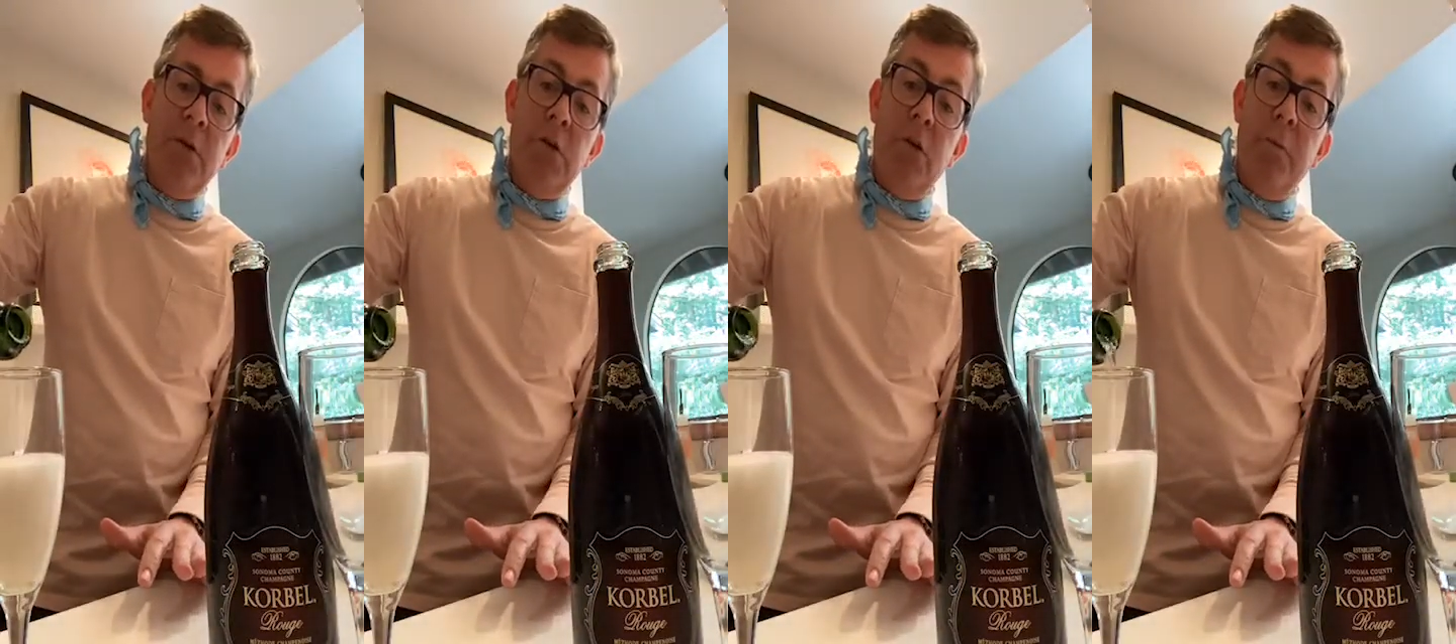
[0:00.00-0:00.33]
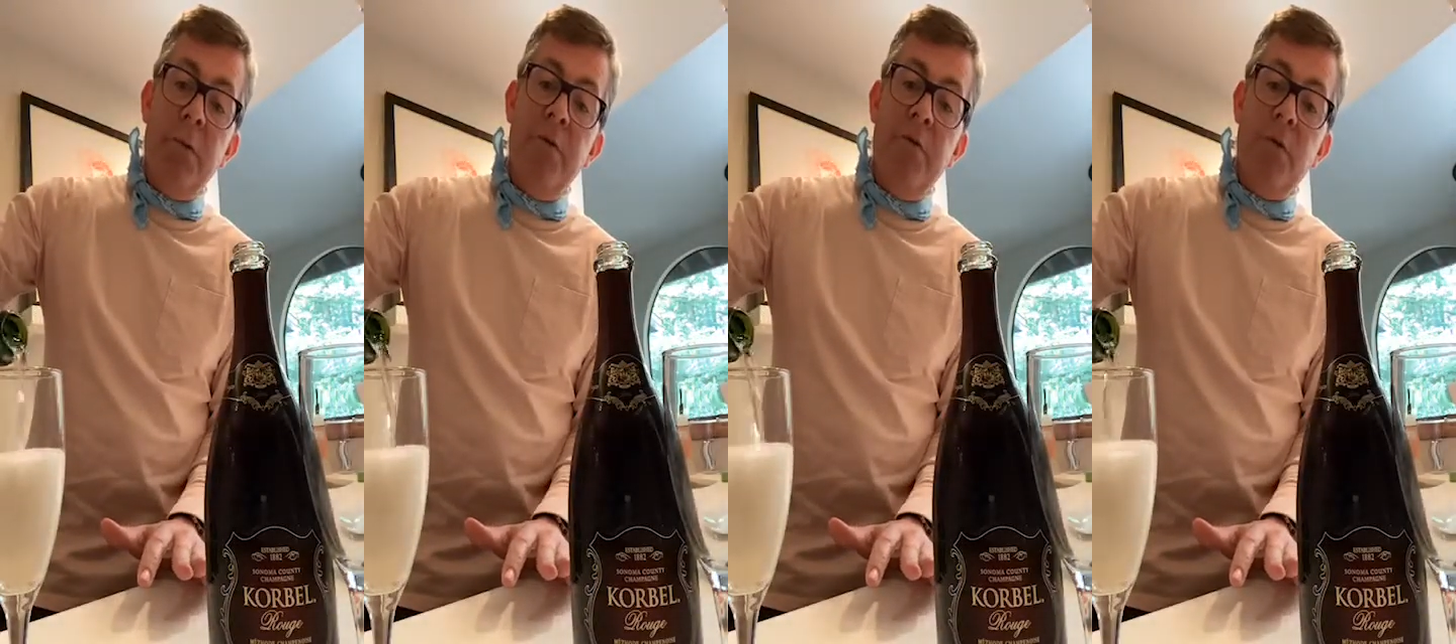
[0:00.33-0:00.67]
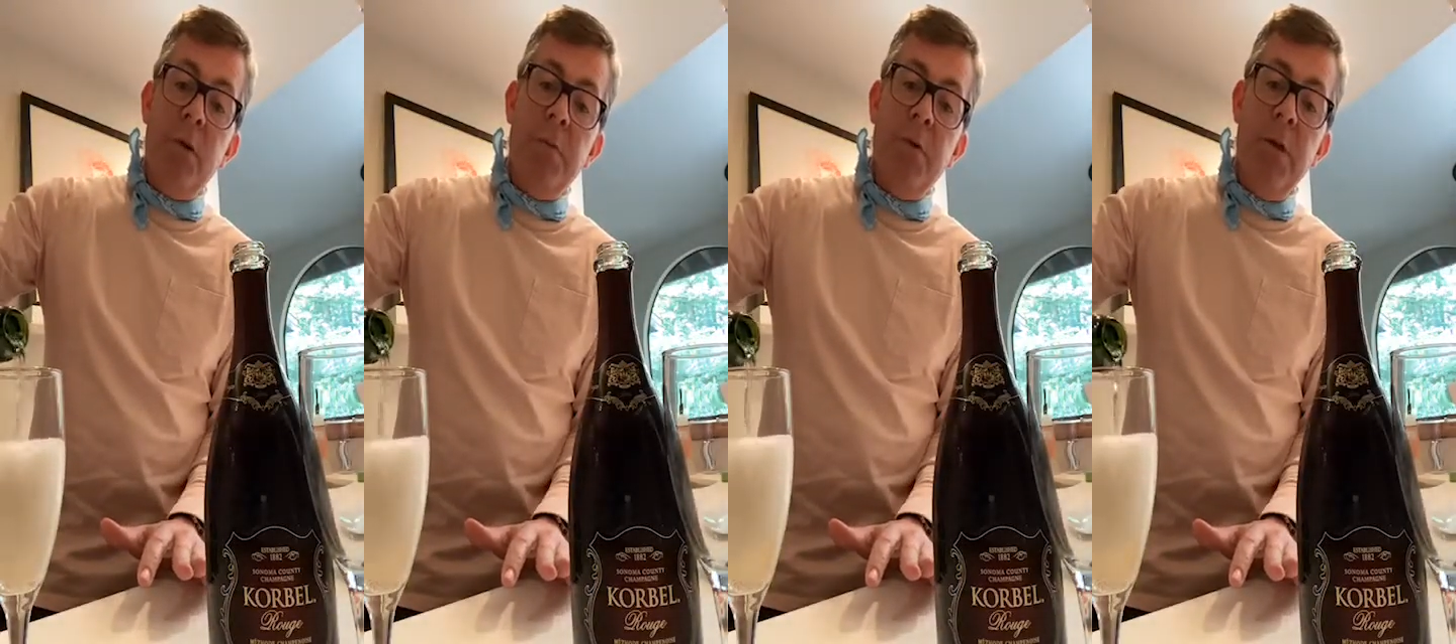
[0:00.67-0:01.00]
super
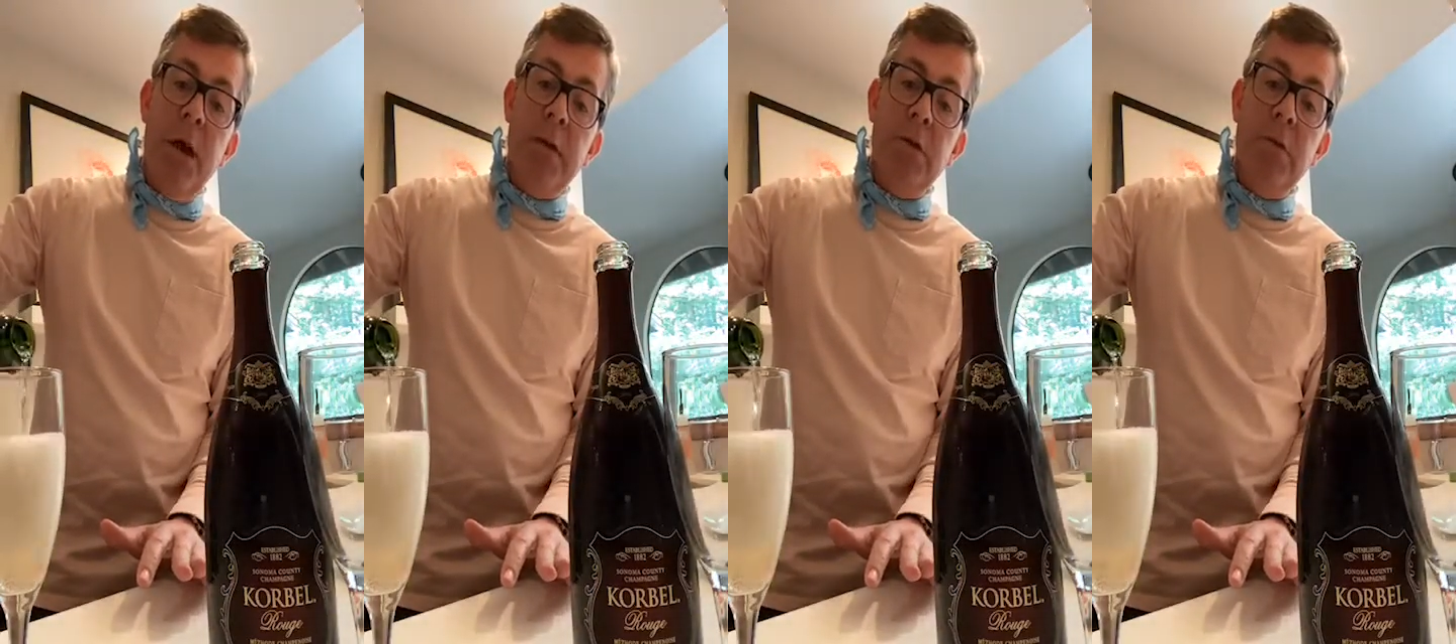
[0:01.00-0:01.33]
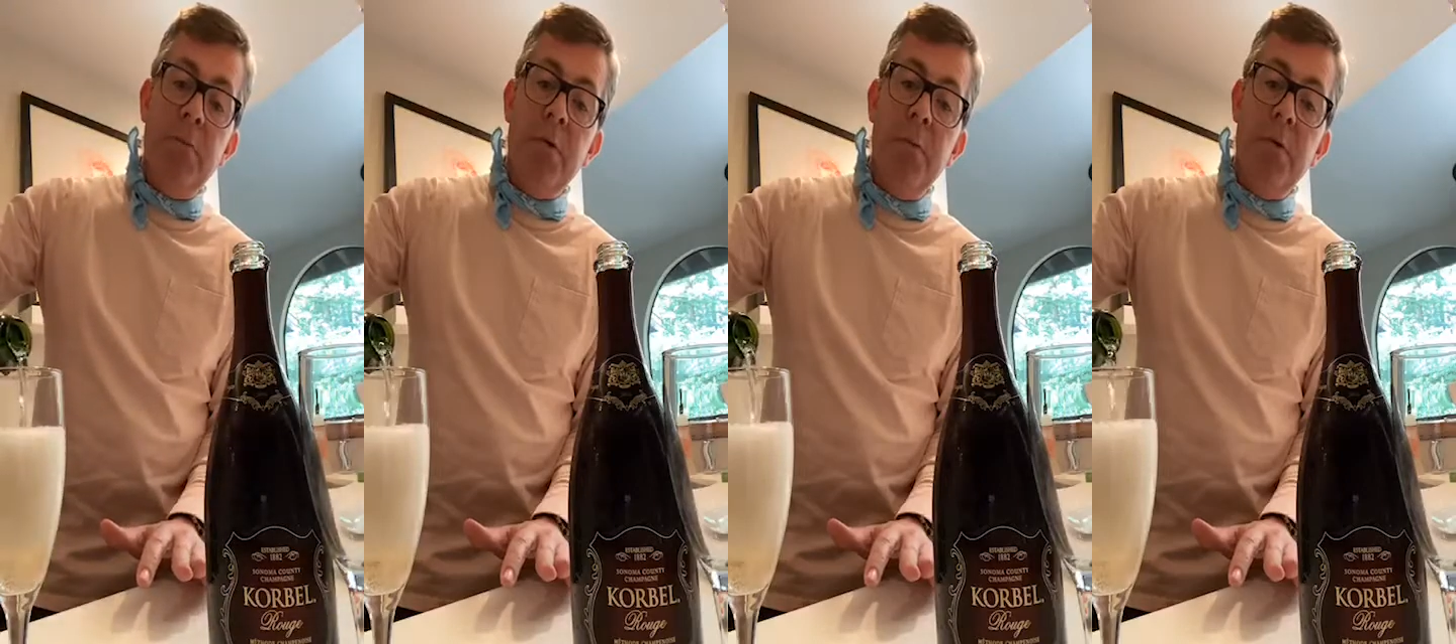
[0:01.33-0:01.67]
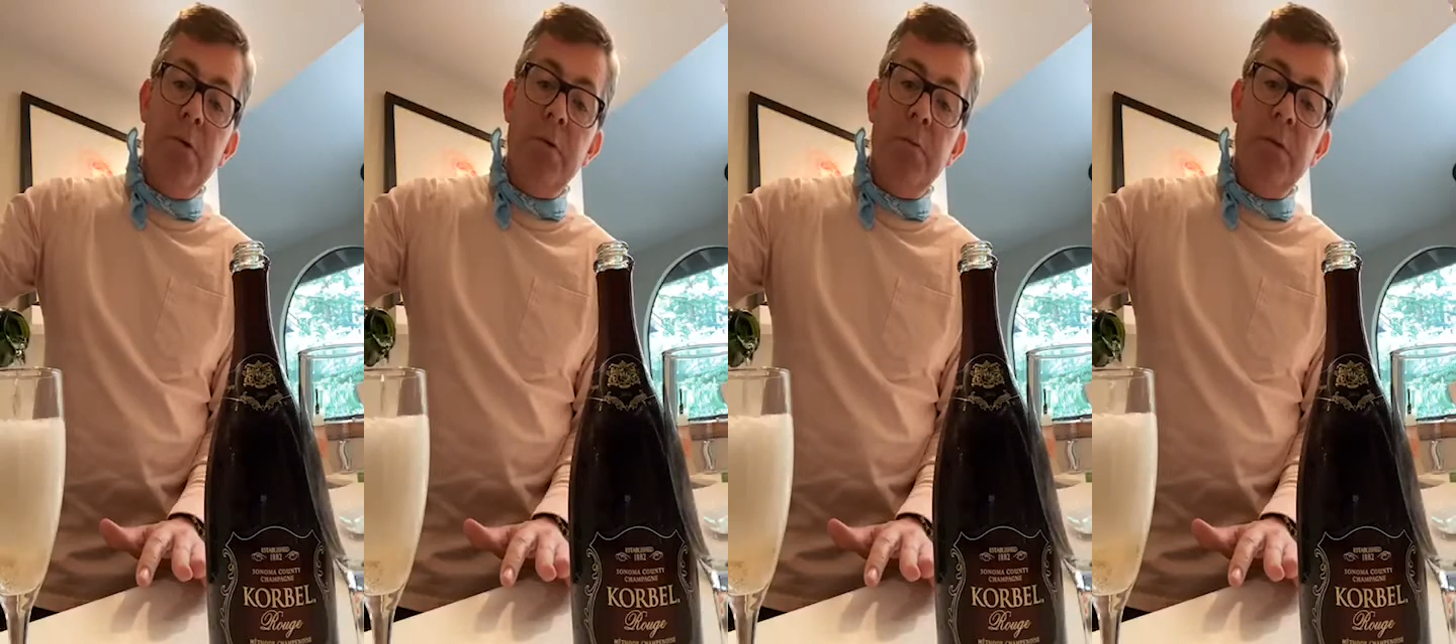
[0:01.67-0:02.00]
affordable and super
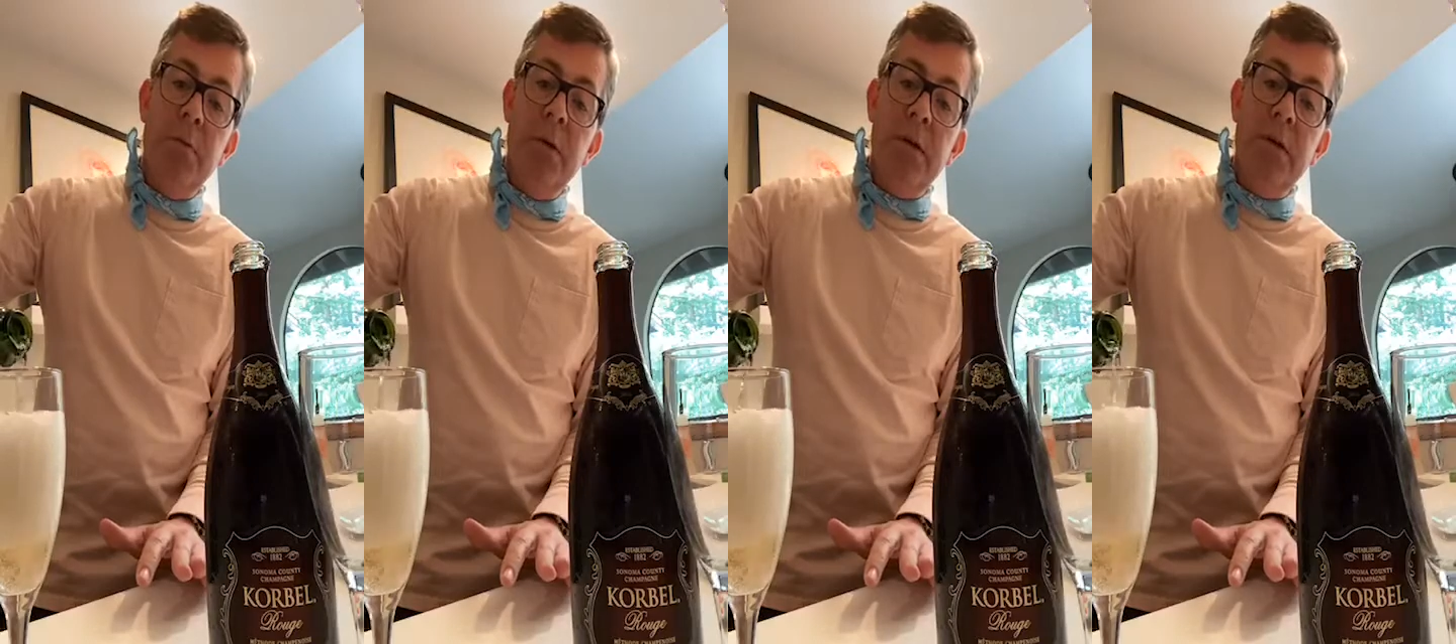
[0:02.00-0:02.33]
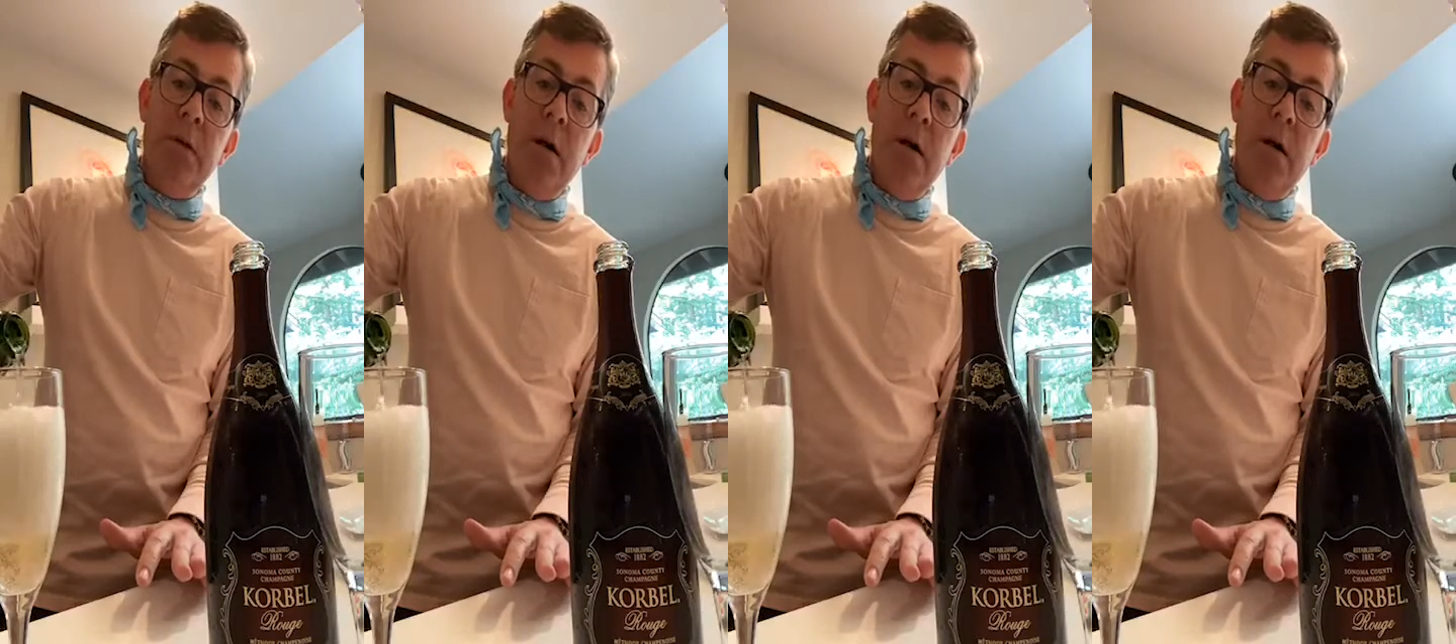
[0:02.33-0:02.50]
approachable, which